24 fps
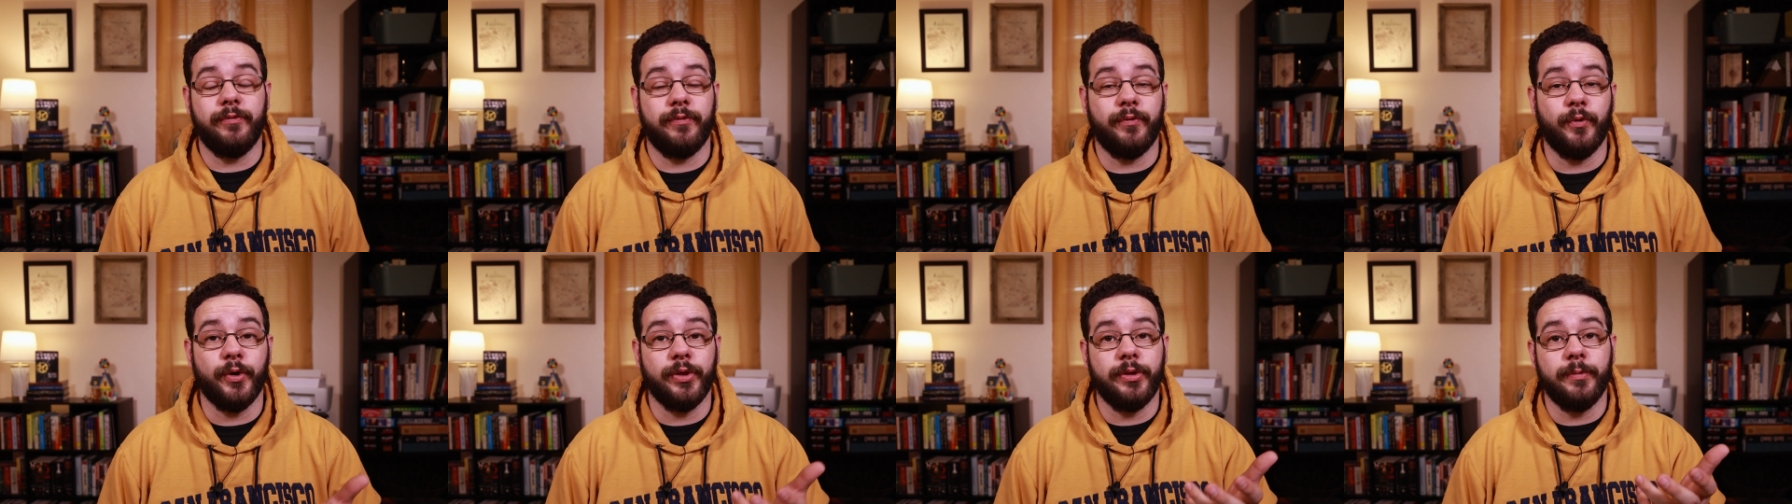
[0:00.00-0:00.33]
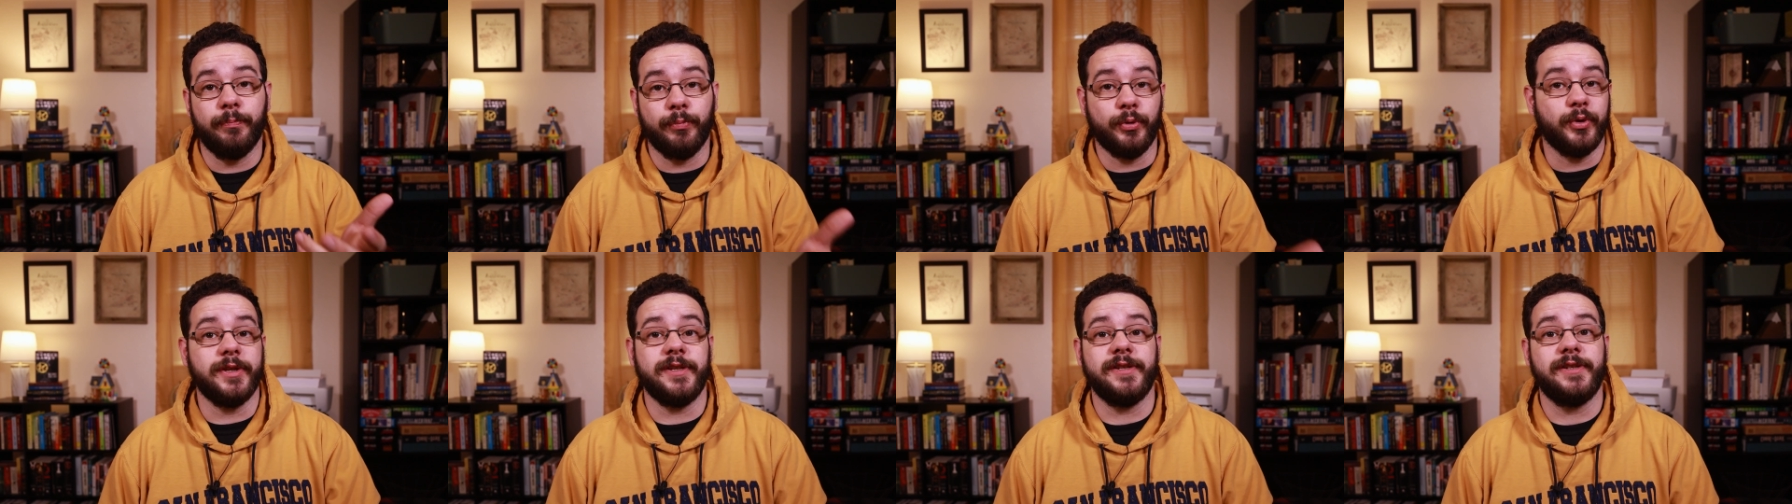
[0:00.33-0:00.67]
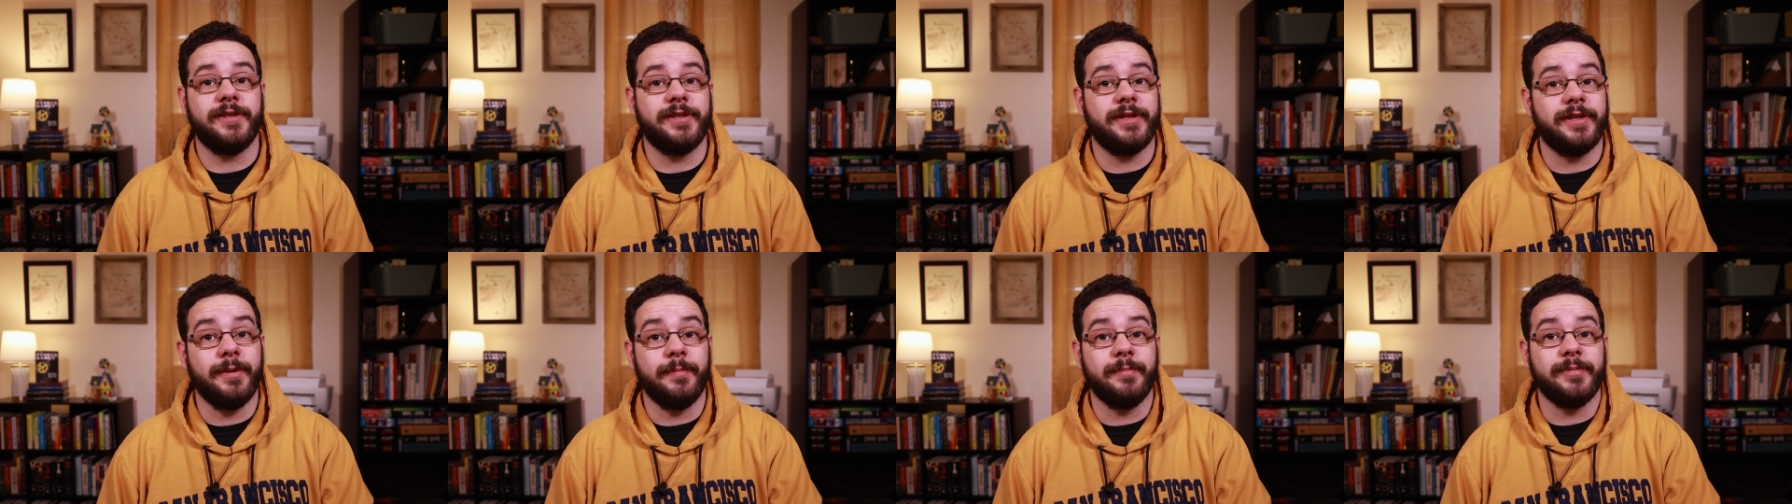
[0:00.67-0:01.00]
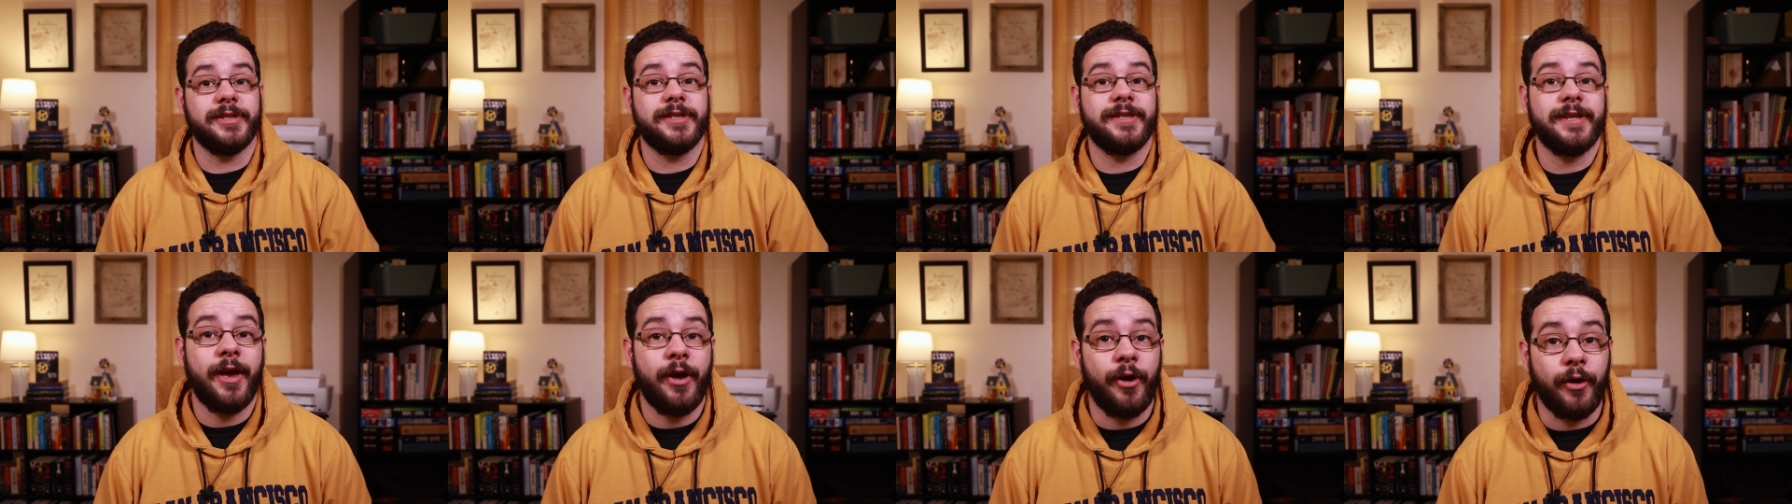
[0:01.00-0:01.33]
for the priests
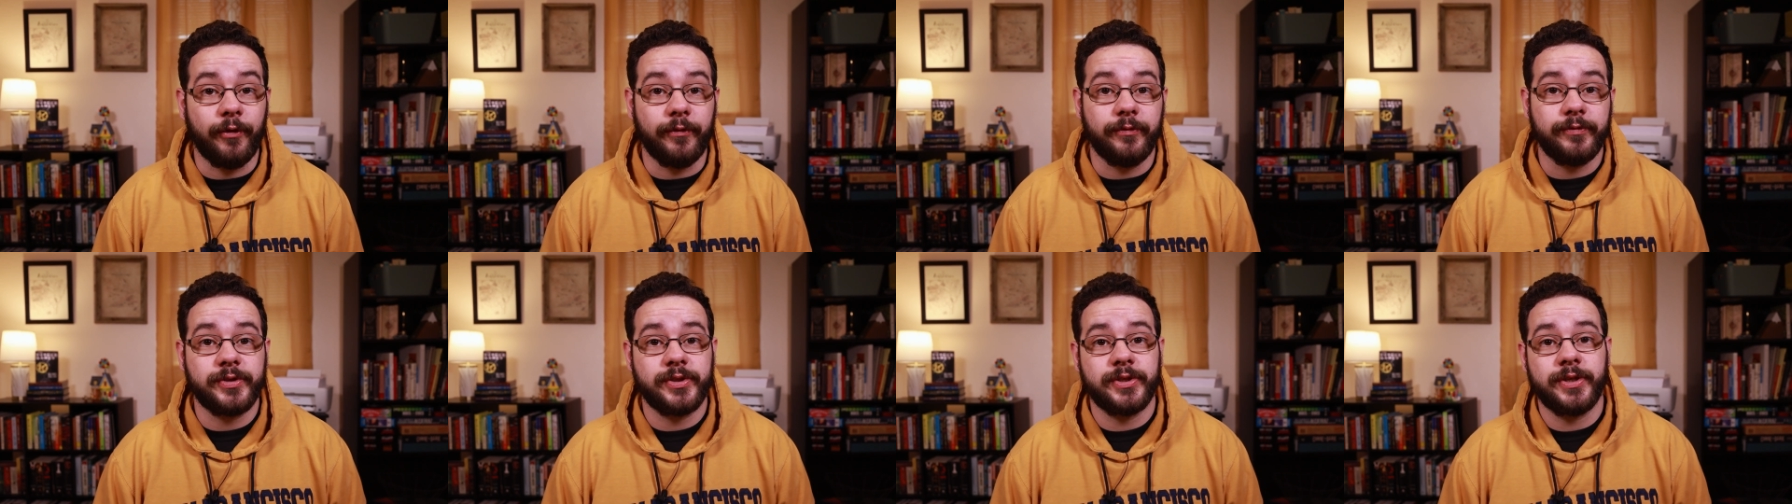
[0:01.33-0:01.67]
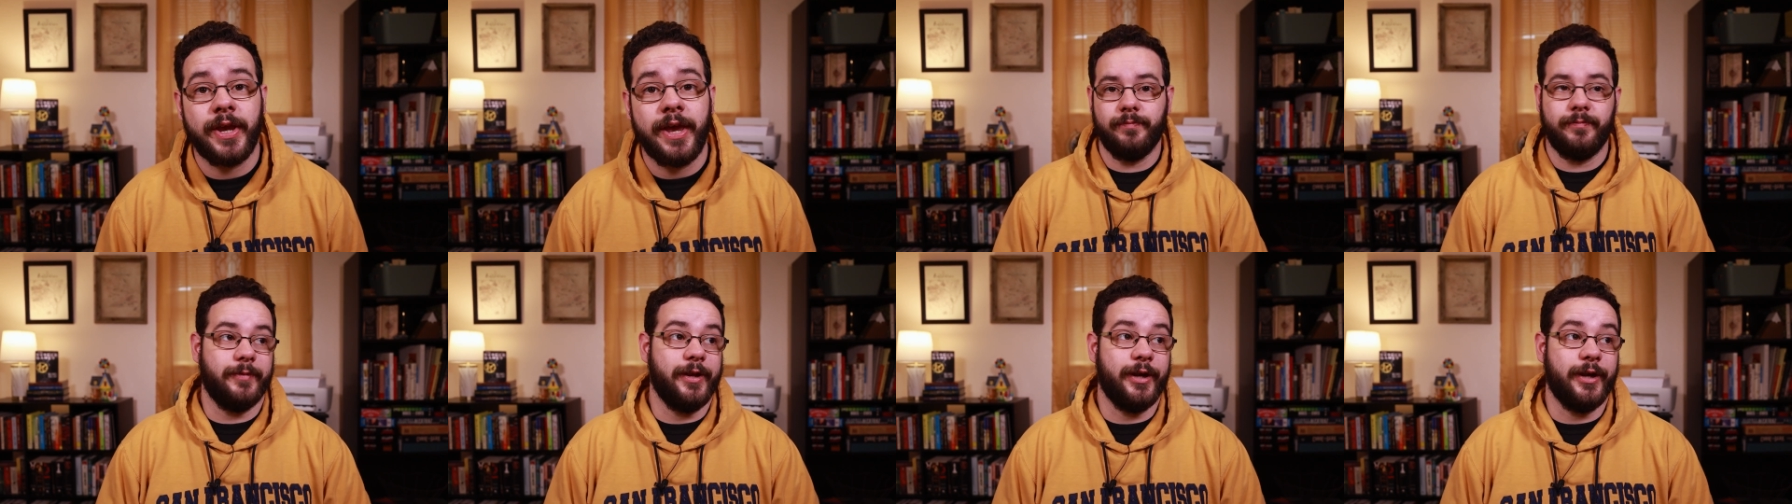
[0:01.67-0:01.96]
themselves.